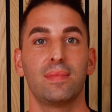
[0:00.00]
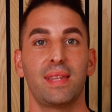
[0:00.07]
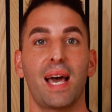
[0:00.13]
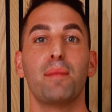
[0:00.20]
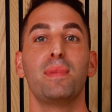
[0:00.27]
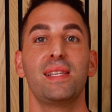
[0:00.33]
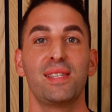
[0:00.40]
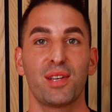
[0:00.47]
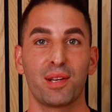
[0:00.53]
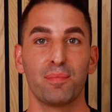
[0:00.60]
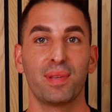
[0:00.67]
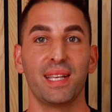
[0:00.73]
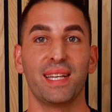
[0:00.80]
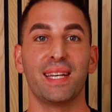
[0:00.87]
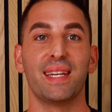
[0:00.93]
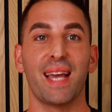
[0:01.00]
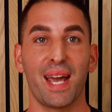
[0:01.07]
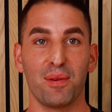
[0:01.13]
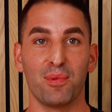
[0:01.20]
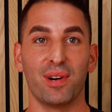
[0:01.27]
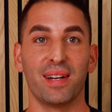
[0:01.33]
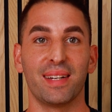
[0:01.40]
That means you completed
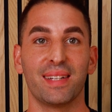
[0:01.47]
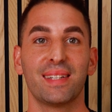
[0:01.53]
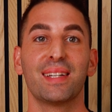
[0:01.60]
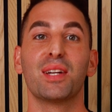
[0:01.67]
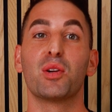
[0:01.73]
night 1.